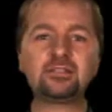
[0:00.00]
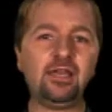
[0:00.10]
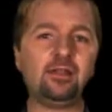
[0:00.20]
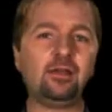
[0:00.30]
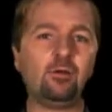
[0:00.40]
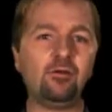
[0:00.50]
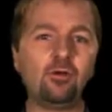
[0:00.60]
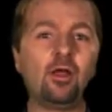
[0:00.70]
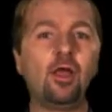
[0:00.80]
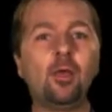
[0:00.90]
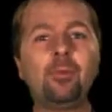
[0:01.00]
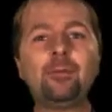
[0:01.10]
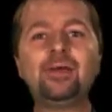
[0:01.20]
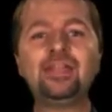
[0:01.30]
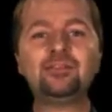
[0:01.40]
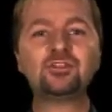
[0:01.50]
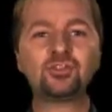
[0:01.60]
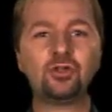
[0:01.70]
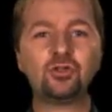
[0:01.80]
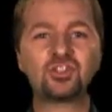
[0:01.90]
hand, however, by betting the
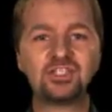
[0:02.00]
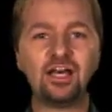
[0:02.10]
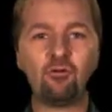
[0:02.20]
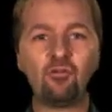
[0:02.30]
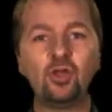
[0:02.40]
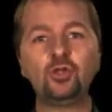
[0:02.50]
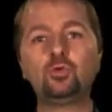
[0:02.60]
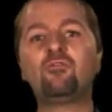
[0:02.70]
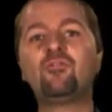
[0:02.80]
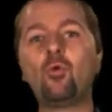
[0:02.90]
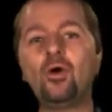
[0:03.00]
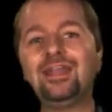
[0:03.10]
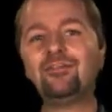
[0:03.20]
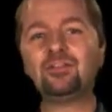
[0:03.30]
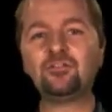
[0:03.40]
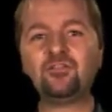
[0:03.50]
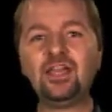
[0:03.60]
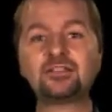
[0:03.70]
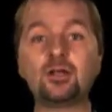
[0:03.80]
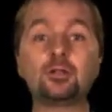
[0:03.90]
turn yourself, you avoid having to
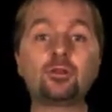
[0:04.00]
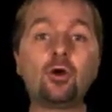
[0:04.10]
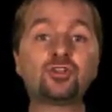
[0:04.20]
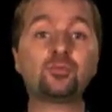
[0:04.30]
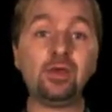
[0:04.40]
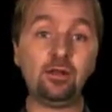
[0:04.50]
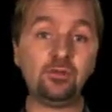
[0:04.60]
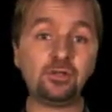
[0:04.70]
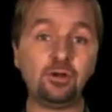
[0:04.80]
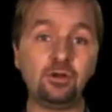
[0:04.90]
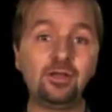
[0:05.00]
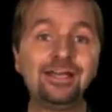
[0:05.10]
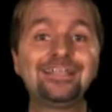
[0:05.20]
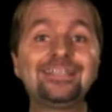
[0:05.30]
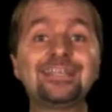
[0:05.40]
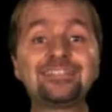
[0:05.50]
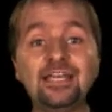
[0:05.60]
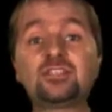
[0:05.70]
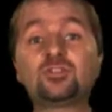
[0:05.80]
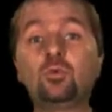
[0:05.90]
face a larger bet on the turn, guessing
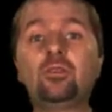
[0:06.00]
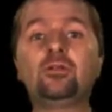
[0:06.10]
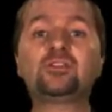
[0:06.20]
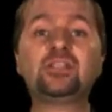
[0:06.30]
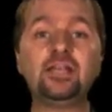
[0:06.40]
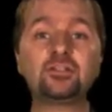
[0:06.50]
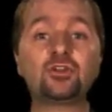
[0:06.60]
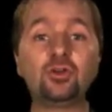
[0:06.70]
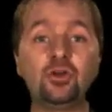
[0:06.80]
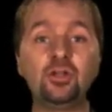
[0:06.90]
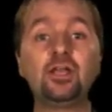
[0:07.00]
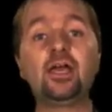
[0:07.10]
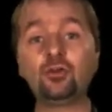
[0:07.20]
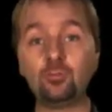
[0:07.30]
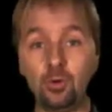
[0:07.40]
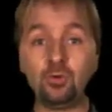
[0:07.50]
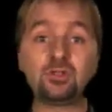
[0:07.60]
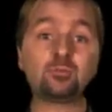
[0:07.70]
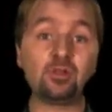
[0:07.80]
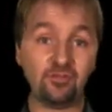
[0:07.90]
as to whether your tens are good and your opponent
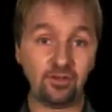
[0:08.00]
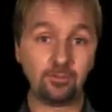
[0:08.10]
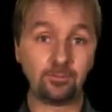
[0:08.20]
is bluffing.